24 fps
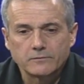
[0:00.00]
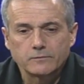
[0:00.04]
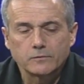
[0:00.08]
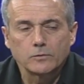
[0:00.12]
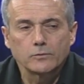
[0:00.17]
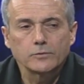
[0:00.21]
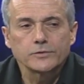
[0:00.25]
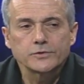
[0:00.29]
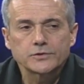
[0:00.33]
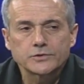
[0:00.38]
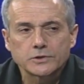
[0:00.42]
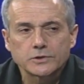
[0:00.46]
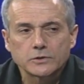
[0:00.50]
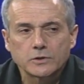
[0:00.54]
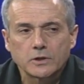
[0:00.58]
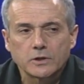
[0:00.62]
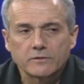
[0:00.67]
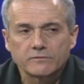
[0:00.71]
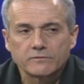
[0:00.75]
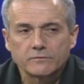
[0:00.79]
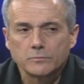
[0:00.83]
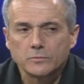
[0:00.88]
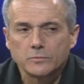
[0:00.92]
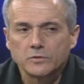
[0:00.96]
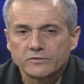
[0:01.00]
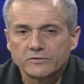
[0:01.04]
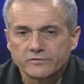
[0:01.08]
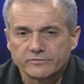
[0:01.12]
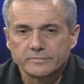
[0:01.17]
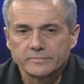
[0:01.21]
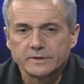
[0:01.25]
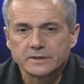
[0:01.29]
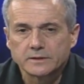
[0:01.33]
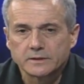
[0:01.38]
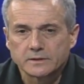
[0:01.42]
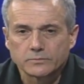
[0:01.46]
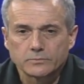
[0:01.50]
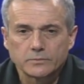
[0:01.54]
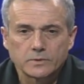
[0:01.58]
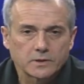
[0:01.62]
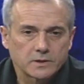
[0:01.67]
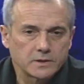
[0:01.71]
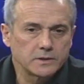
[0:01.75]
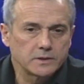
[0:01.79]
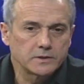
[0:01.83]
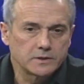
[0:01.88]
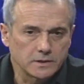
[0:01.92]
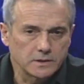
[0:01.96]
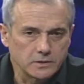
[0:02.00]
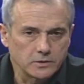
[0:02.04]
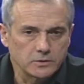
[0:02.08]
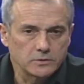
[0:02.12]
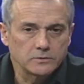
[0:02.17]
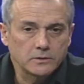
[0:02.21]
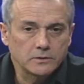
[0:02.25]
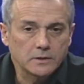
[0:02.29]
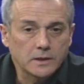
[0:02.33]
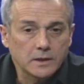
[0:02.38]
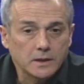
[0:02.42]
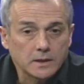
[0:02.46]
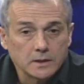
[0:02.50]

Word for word: evolution of movement will continue